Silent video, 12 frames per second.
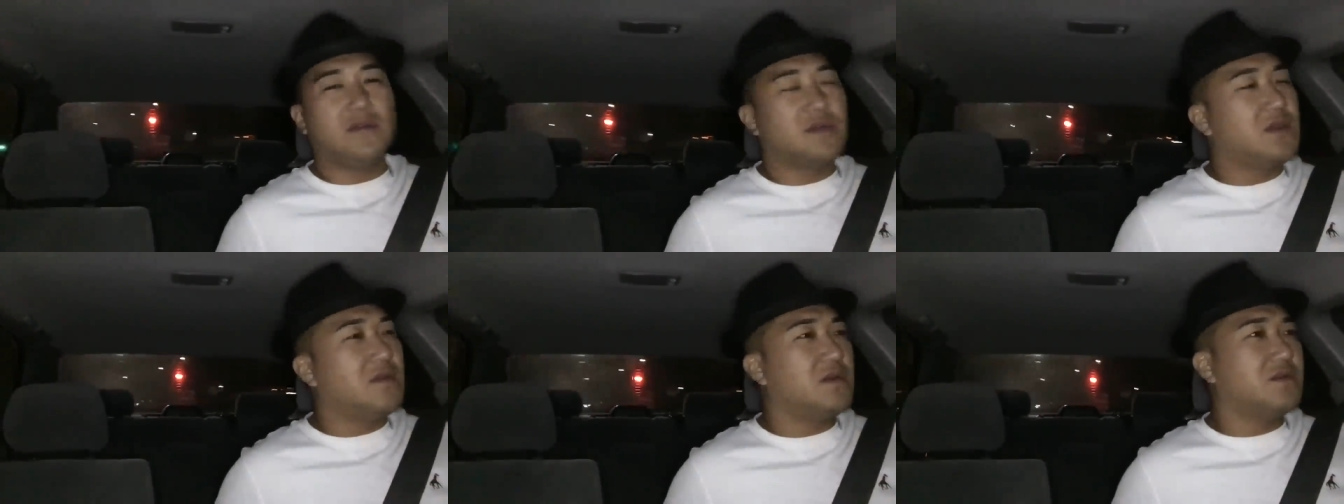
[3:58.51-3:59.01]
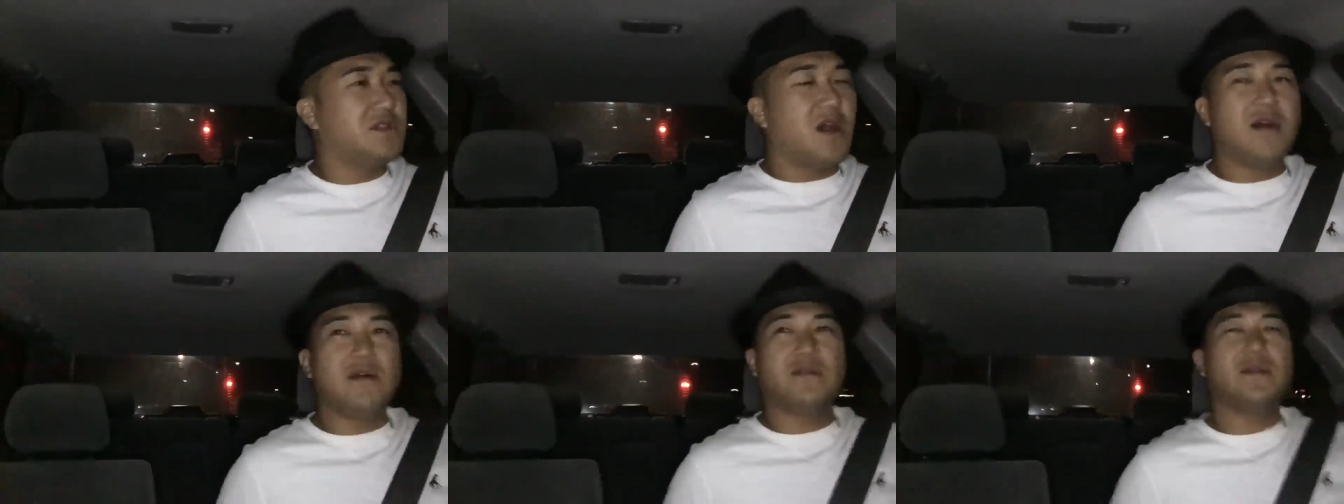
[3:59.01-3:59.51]
or, or
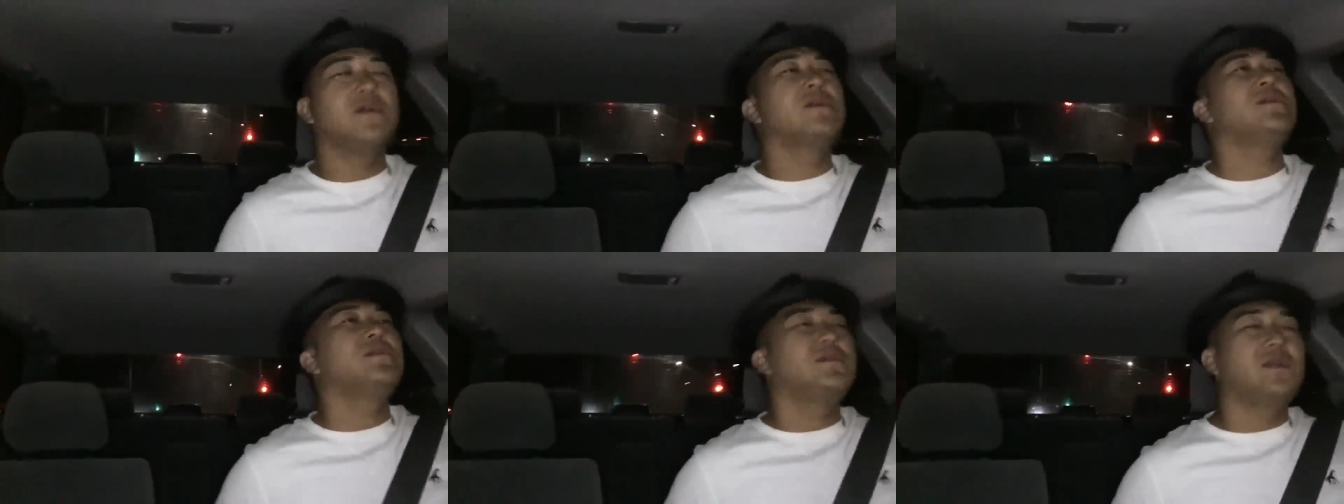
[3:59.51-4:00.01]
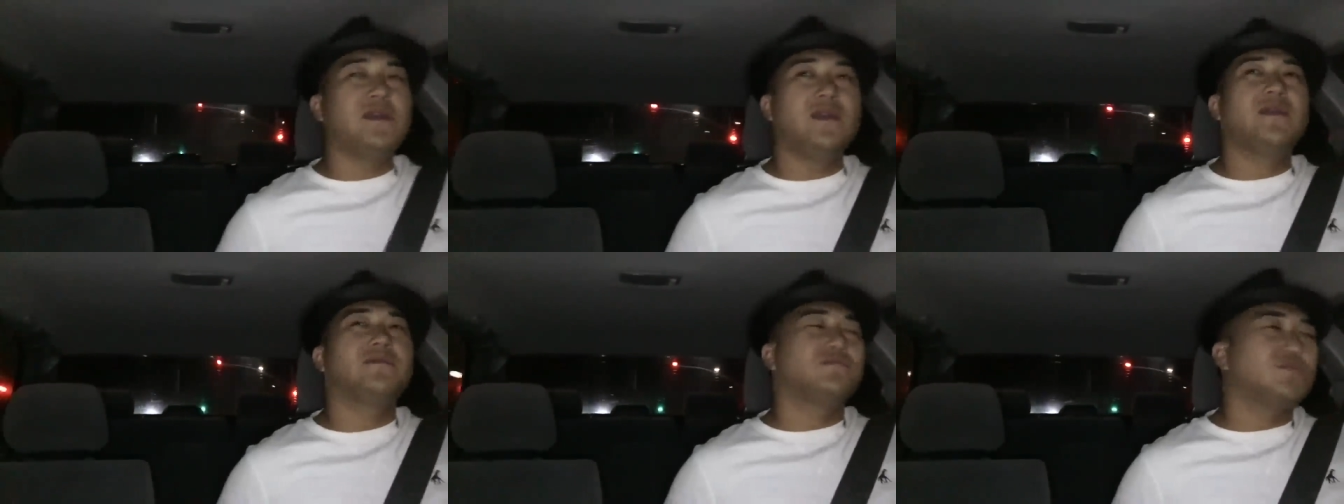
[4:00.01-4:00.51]
dog
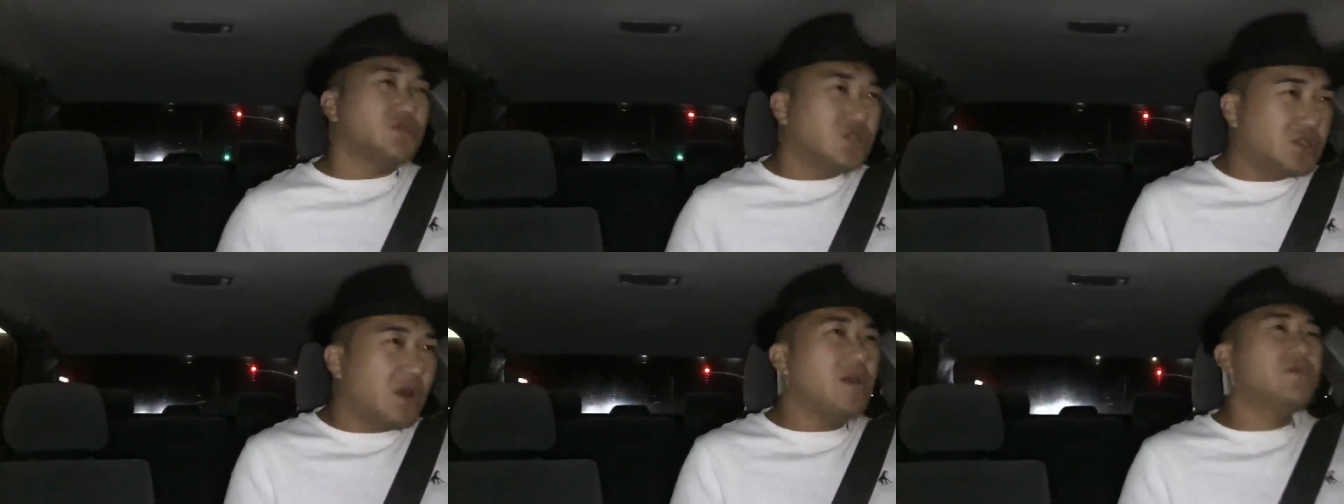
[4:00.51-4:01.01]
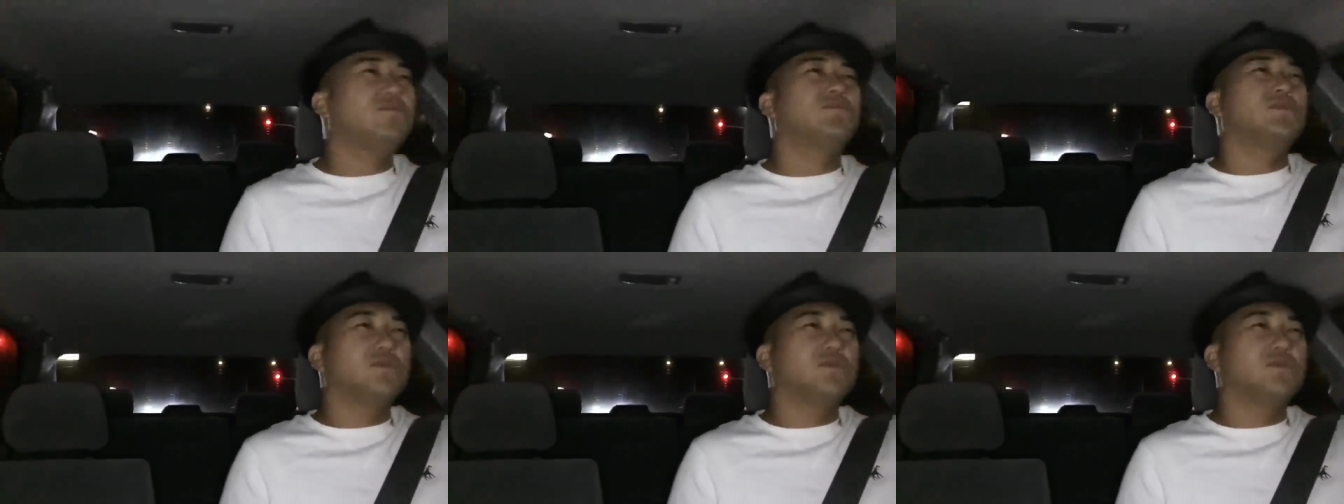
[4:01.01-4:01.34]
and, and start